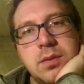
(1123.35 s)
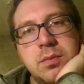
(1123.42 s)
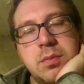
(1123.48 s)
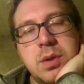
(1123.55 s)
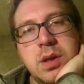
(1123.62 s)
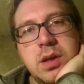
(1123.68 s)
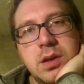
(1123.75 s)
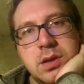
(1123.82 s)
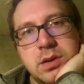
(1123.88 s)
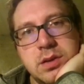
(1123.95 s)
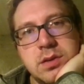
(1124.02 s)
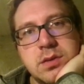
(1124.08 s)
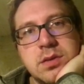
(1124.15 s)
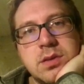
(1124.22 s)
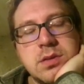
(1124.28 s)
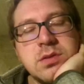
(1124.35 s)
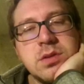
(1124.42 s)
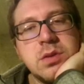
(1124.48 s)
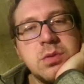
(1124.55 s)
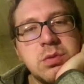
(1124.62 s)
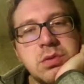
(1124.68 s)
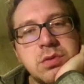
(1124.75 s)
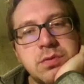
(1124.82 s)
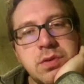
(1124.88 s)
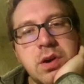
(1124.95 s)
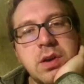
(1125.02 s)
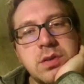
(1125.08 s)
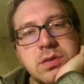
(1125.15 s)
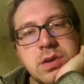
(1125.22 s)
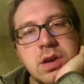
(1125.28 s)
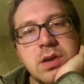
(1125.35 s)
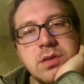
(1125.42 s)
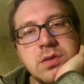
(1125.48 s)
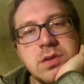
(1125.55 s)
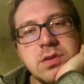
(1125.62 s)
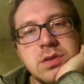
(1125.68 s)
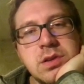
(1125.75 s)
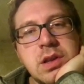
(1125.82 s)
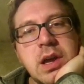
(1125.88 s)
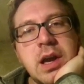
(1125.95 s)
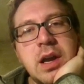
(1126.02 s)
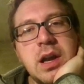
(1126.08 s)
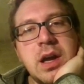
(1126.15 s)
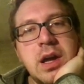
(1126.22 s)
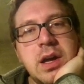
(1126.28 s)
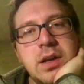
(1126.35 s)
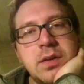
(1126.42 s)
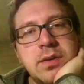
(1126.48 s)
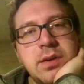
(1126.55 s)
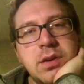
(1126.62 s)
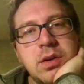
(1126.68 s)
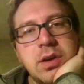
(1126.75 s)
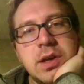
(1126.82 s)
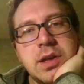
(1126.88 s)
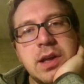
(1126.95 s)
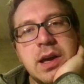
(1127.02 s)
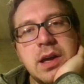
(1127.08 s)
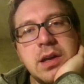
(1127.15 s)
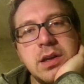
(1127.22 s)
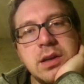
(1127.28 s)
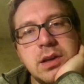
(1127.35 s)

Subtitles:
being consistent with font sizes and line heights and all of that.